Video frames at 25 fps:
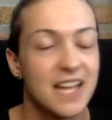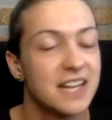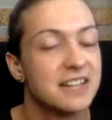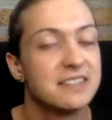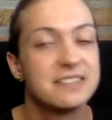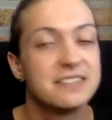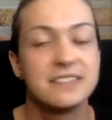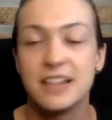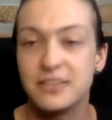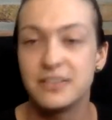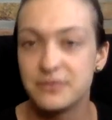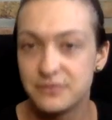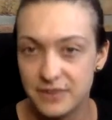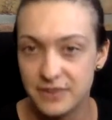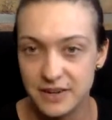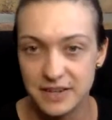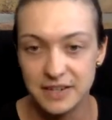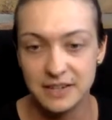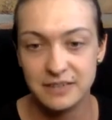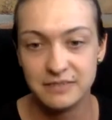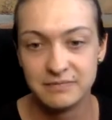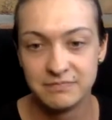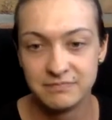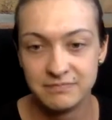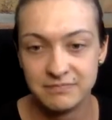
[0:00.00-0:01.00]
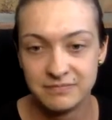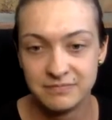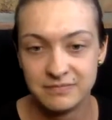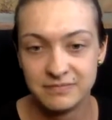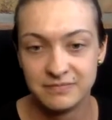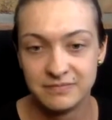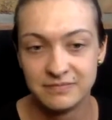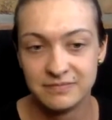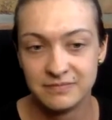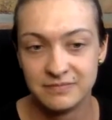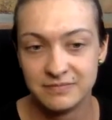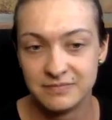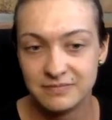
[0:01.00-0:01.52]
And it's not funny.
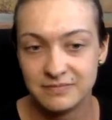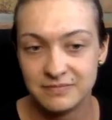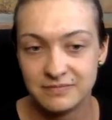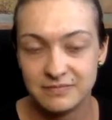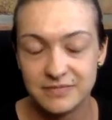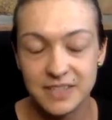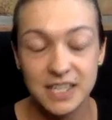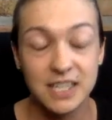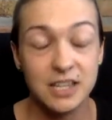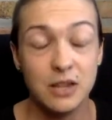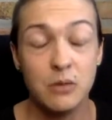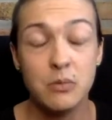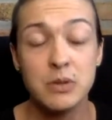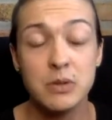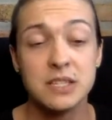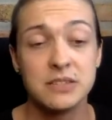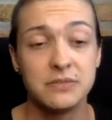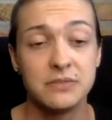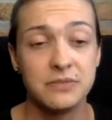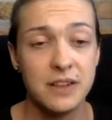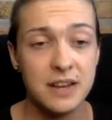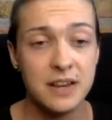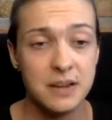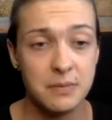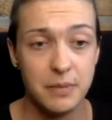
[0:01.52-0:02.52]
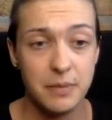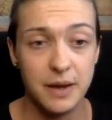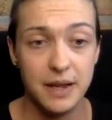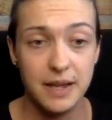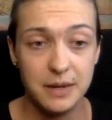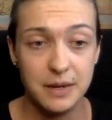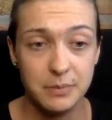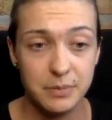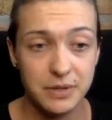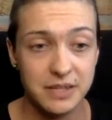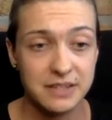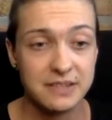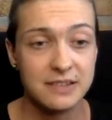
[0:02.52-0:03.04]
Like, no one's offended
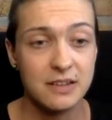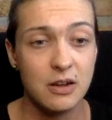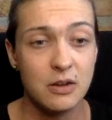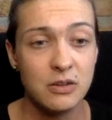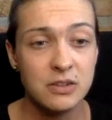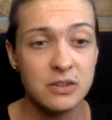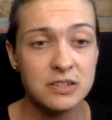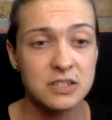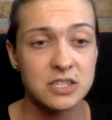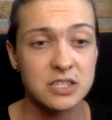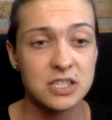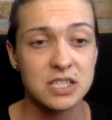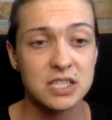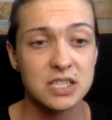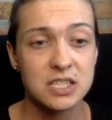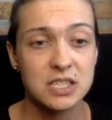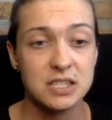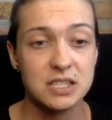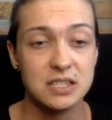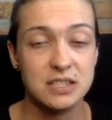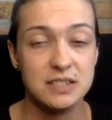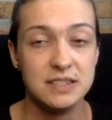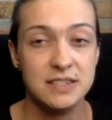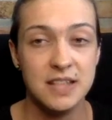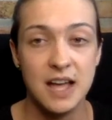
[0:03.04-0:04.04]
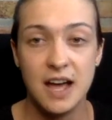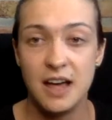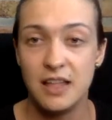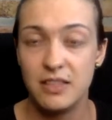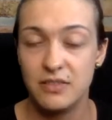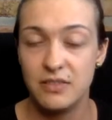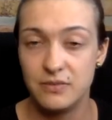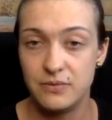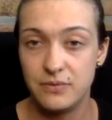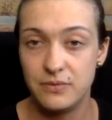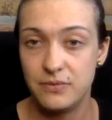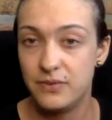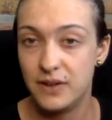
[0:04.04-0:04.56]
by it, but it's also just
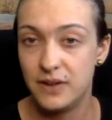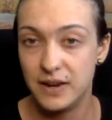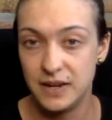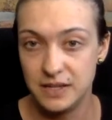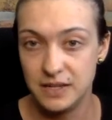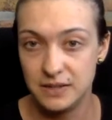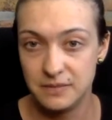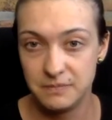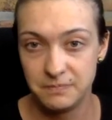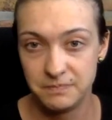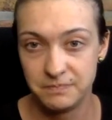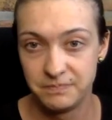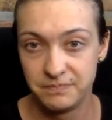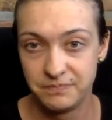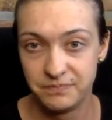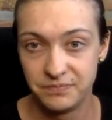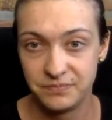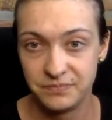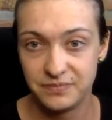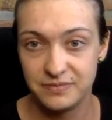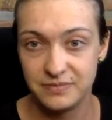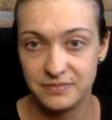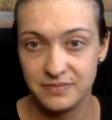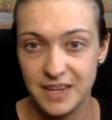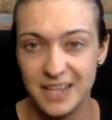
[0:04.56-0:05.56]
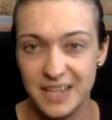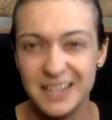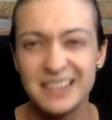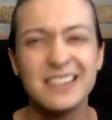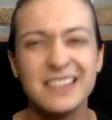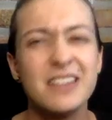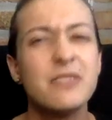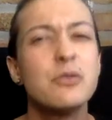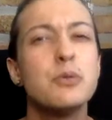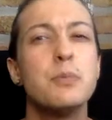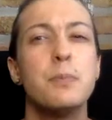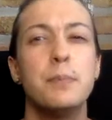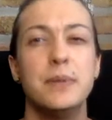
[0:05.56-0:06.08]
not funny.
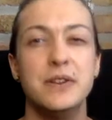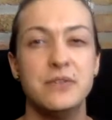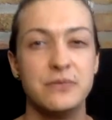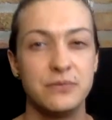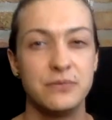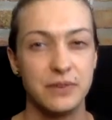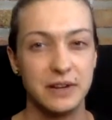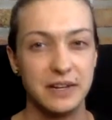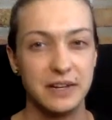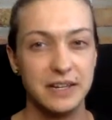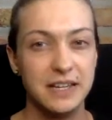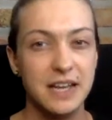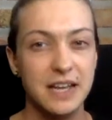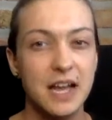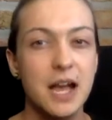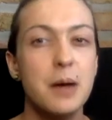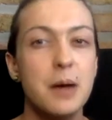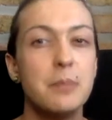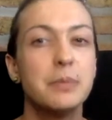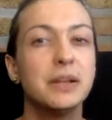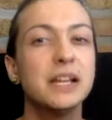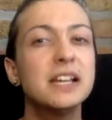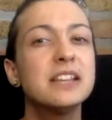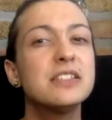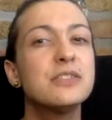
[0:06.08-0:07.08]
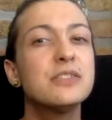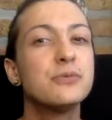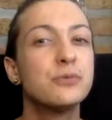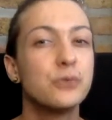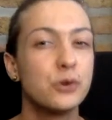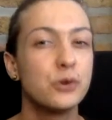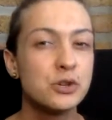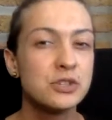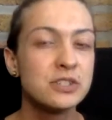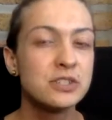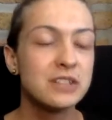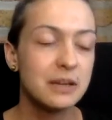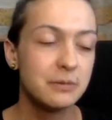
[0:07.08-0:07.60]
It's never been funny. But like the
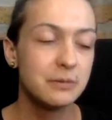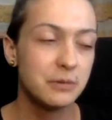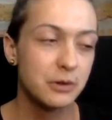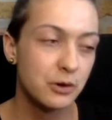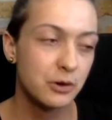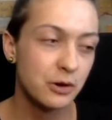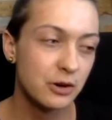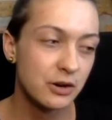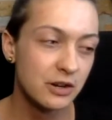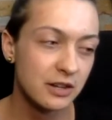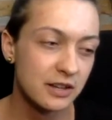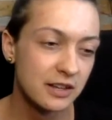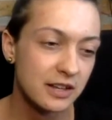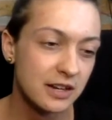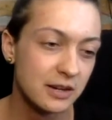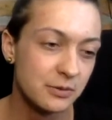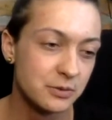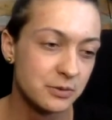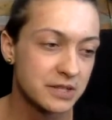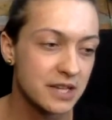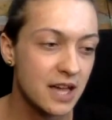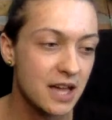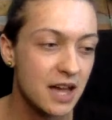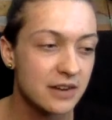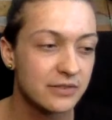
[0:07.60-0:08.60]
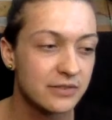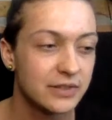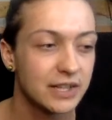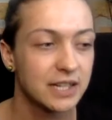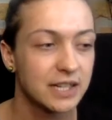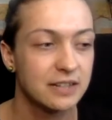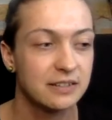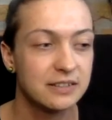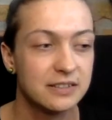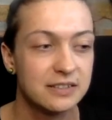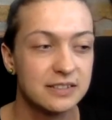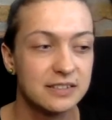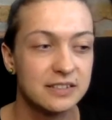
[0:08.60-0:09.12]
first time you heard it, it was kind of
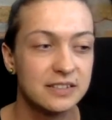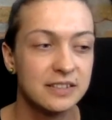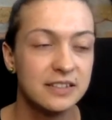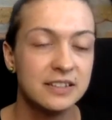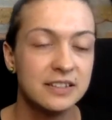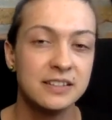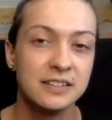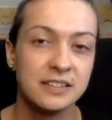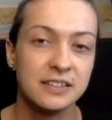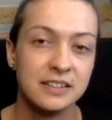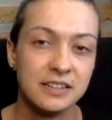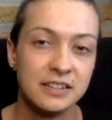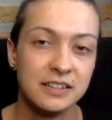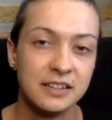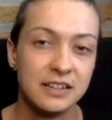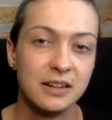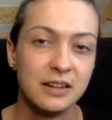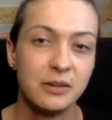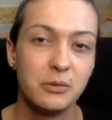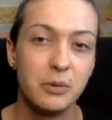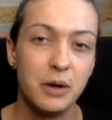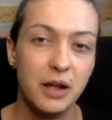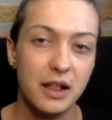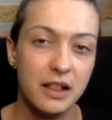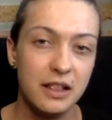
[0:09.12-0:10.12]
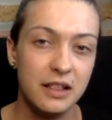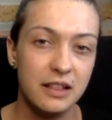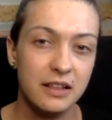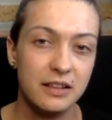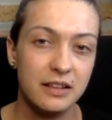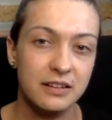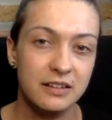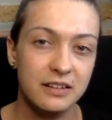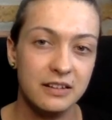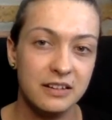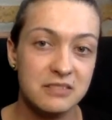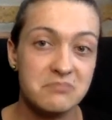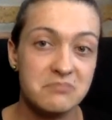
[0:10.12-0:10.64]
like a,
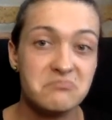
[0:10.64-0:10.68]
well,